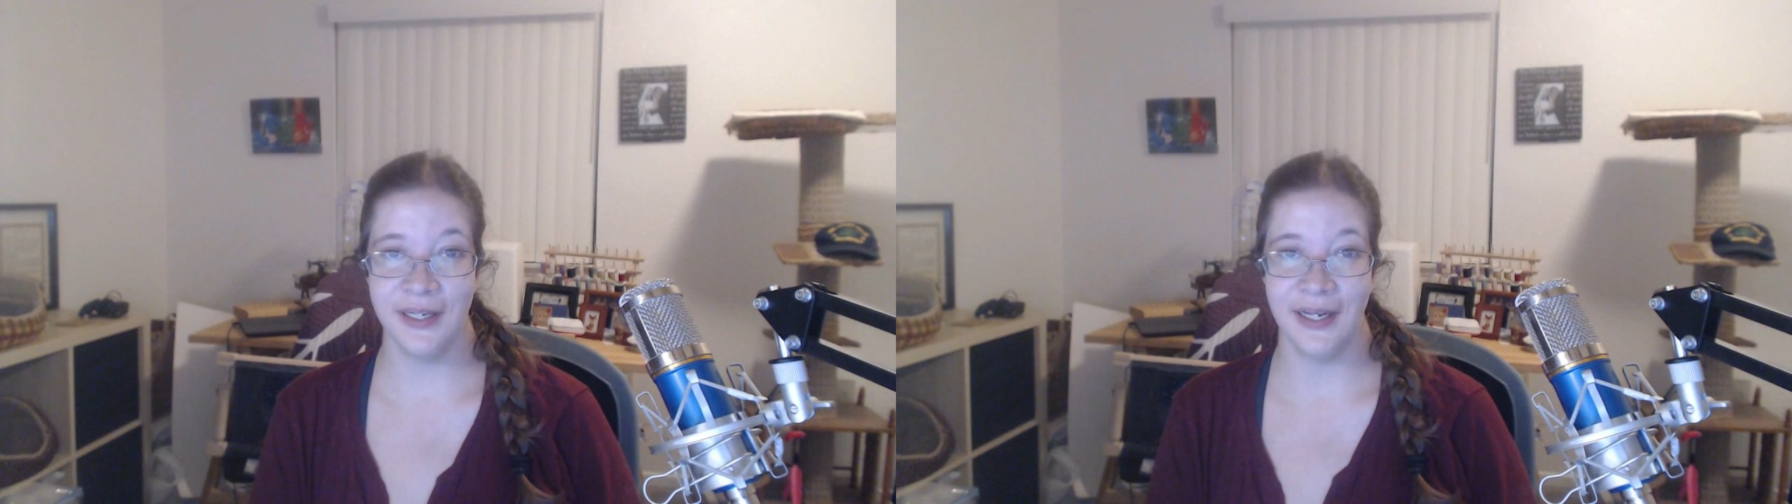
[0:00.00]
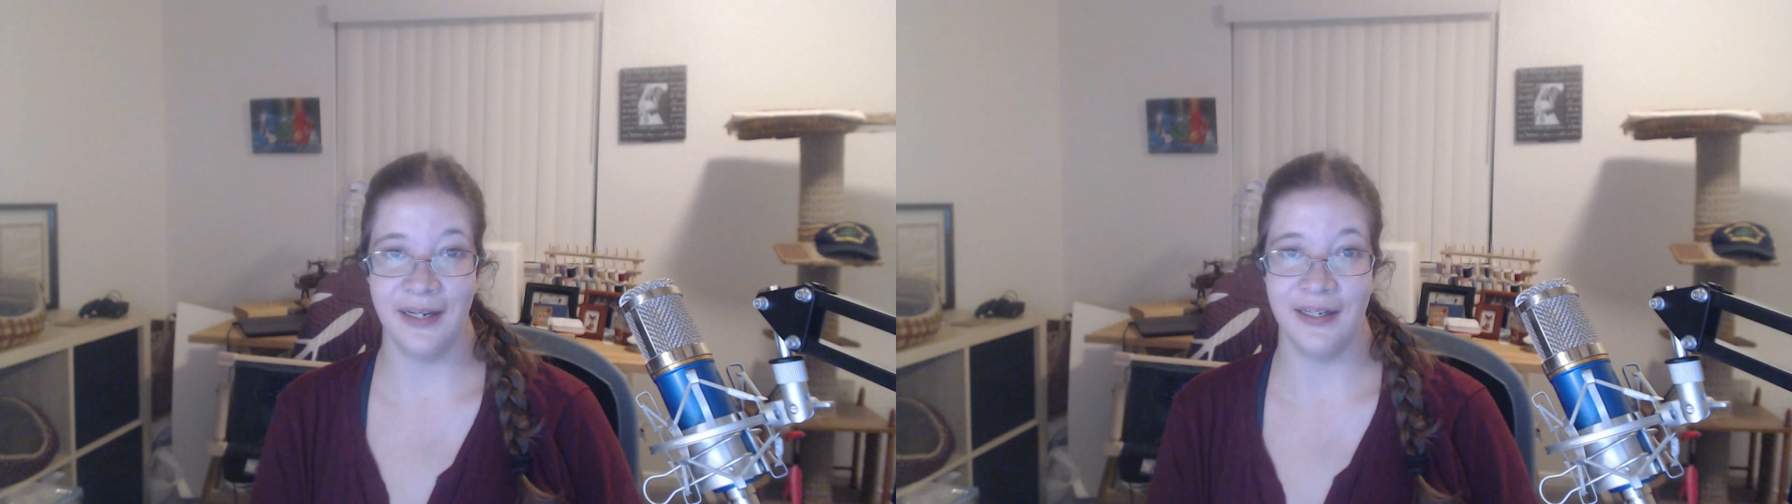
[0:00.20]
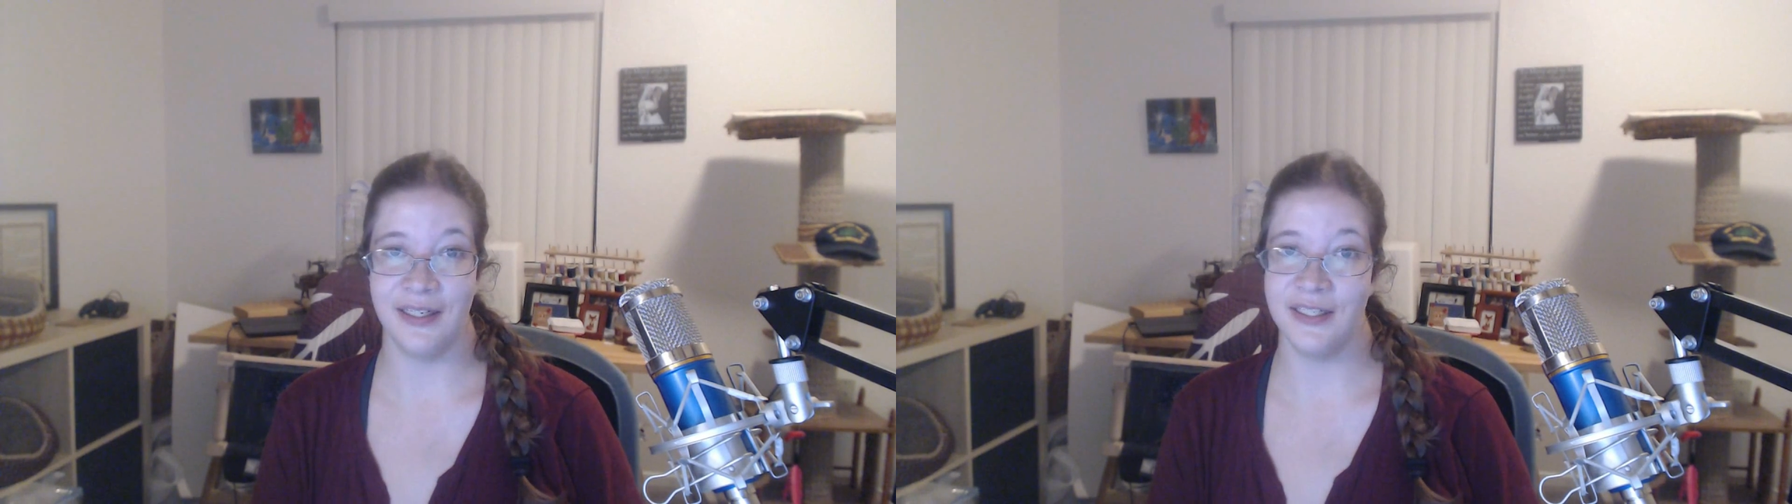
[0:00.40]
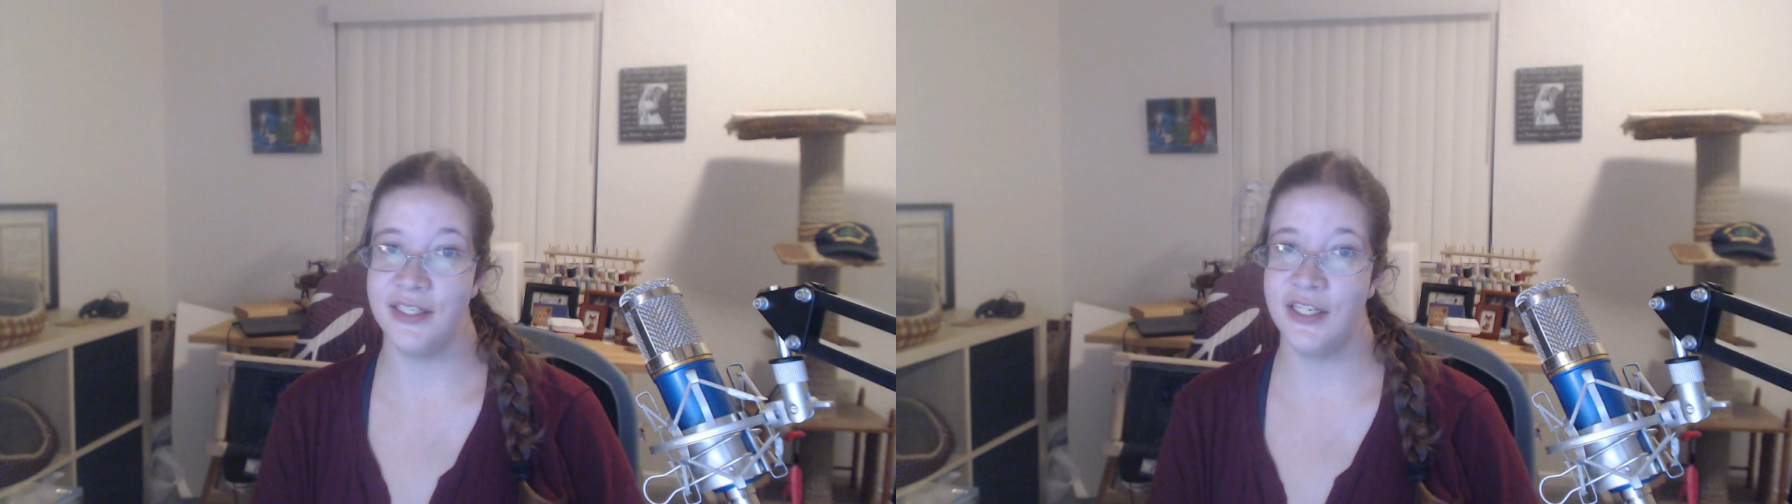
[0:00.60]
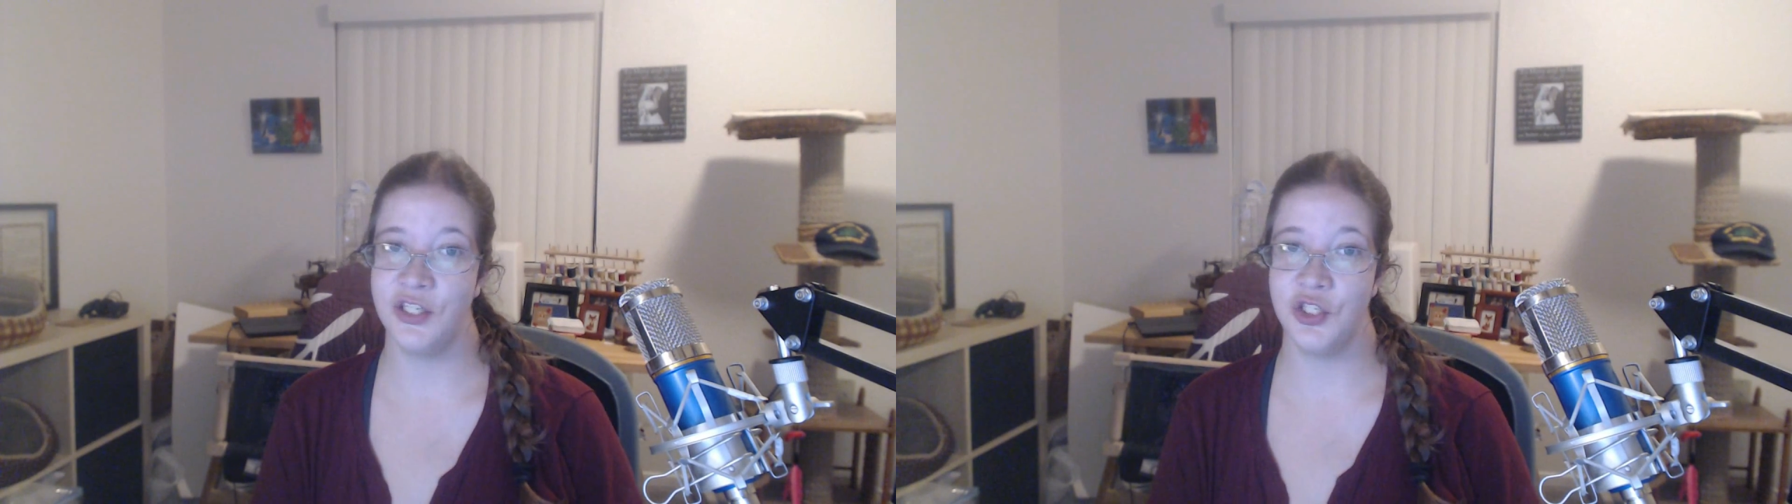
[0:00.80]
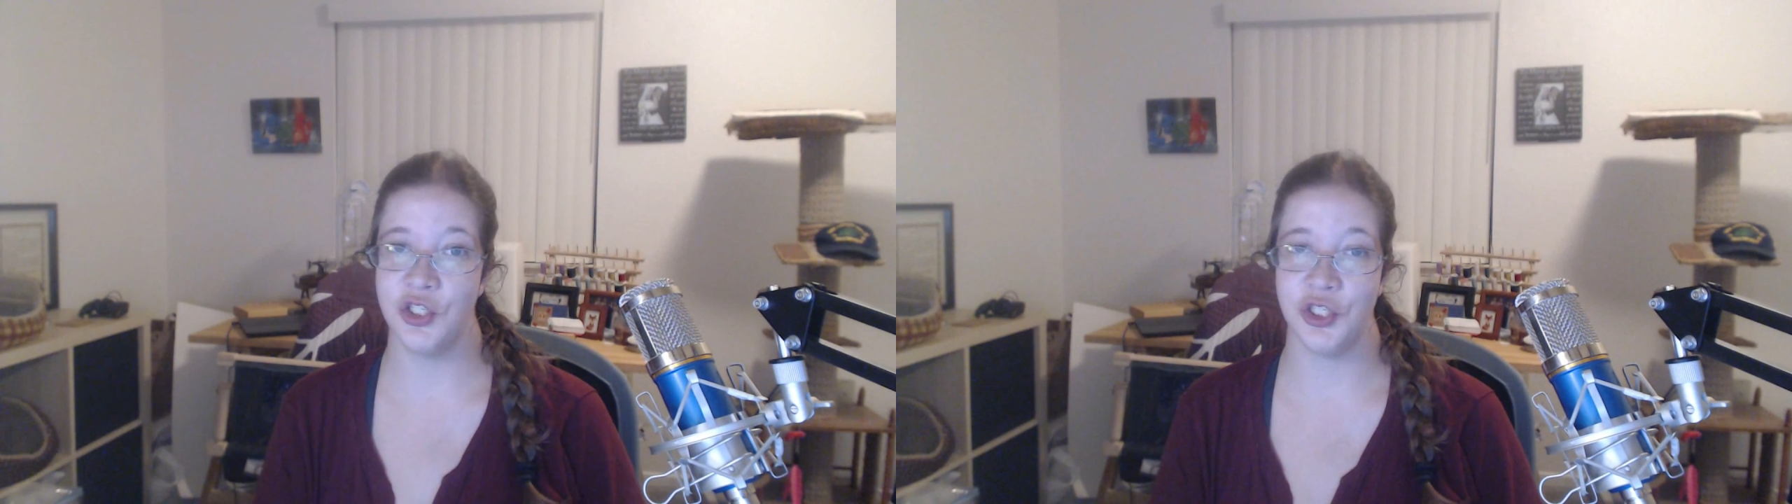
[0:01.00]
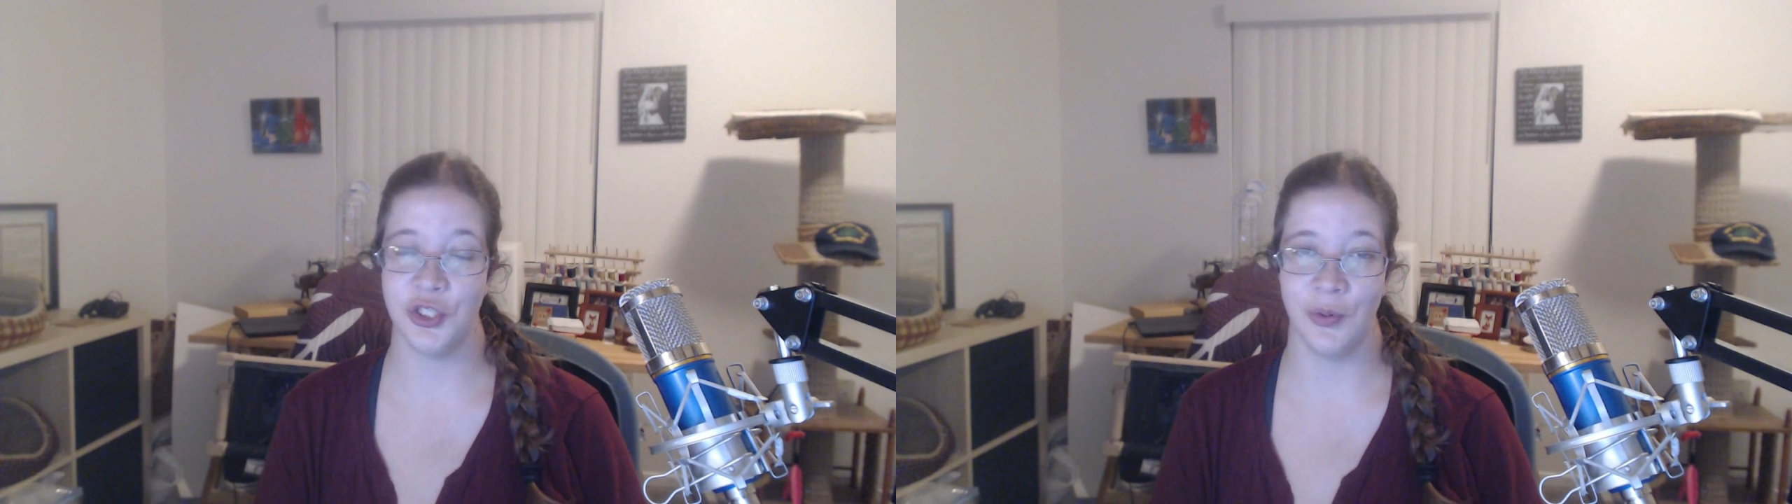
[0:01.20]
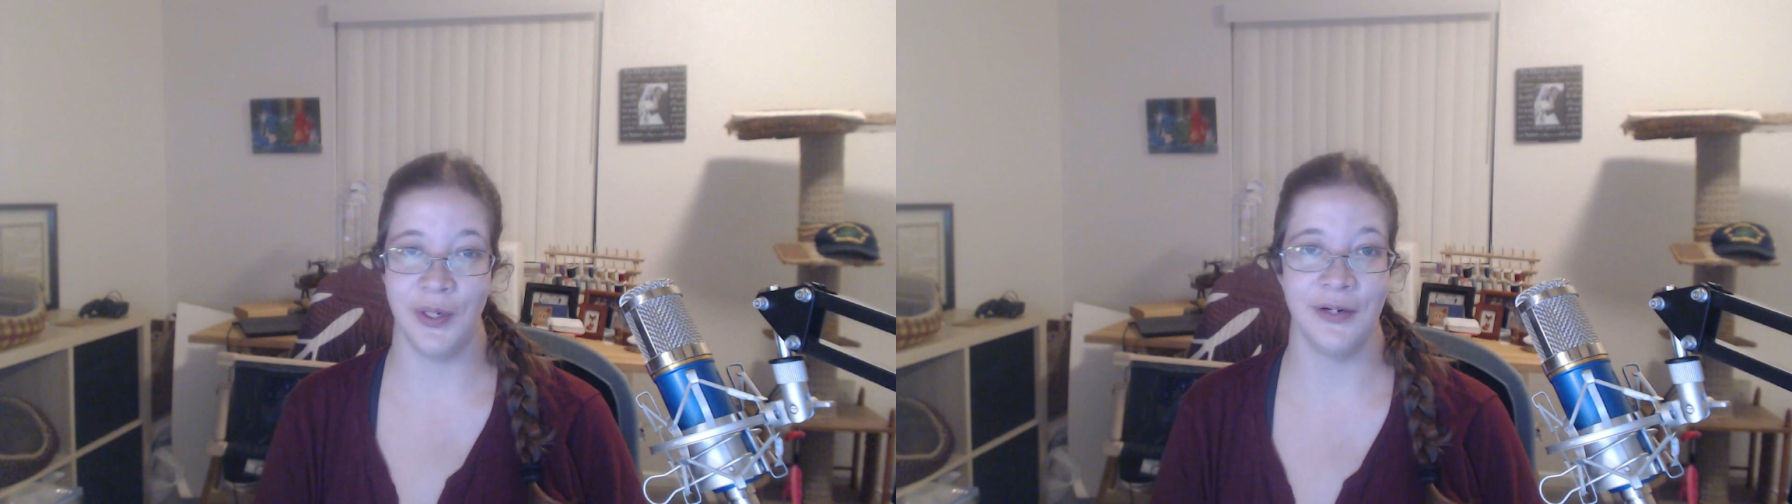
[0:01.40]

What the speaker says: and enjoy